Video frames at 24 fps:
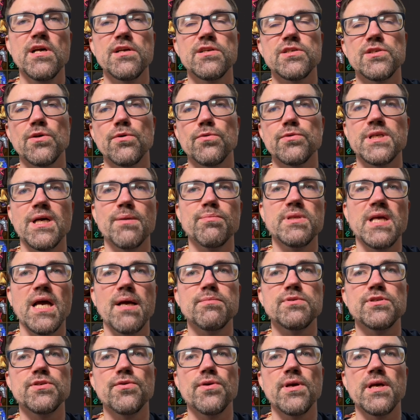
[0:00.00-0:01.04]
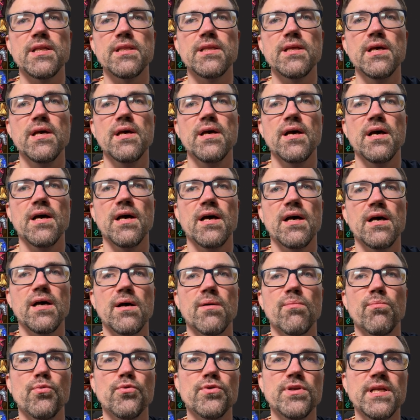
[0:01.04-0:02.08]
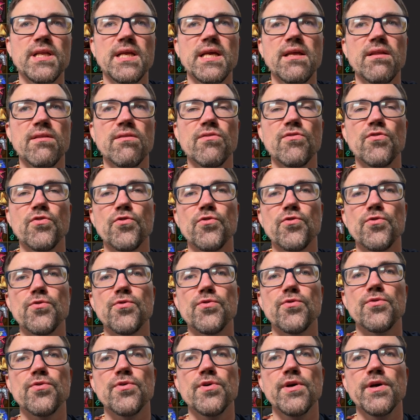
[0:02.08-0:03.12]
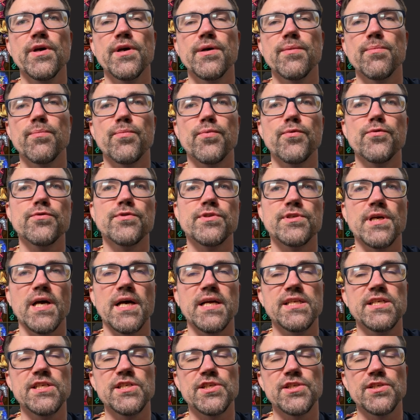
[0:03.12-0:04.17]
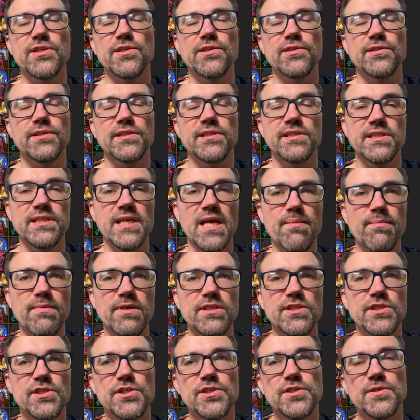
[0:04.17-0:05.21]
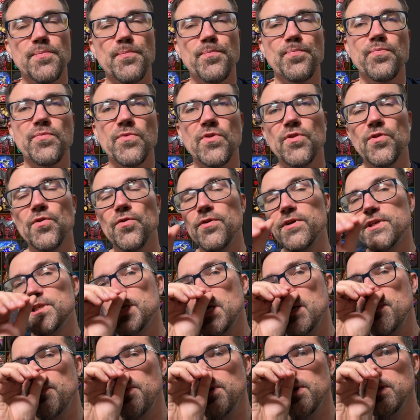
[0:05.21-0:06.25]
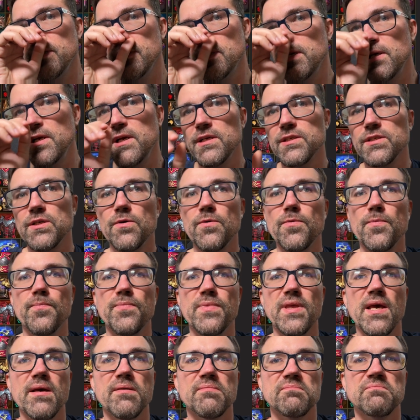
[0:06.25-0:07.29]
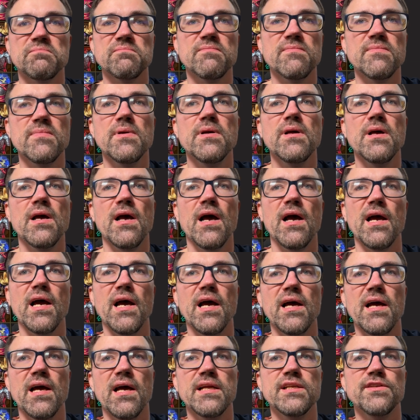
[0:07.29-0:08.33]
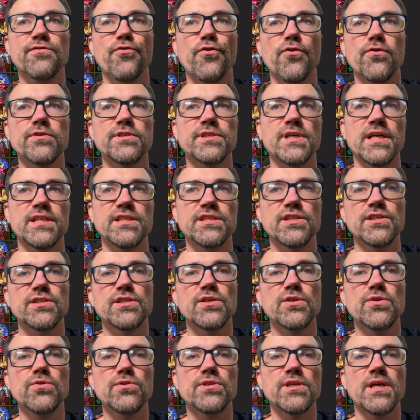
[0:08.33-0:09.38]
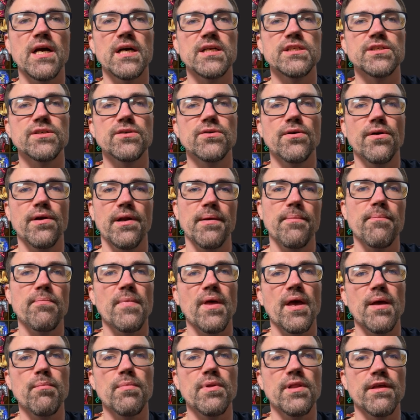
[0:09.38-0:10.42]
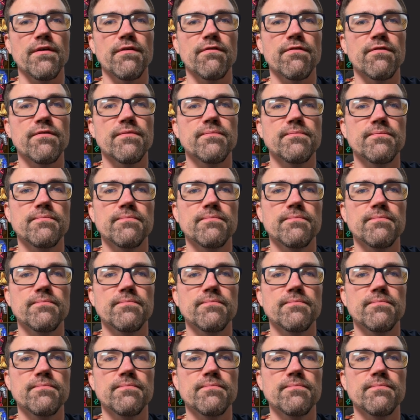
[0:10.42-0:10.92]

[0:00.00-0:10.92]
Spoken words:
So sometimes you can put it in to put additional damage to your champion. So yeah, it falls under the good category, I believe.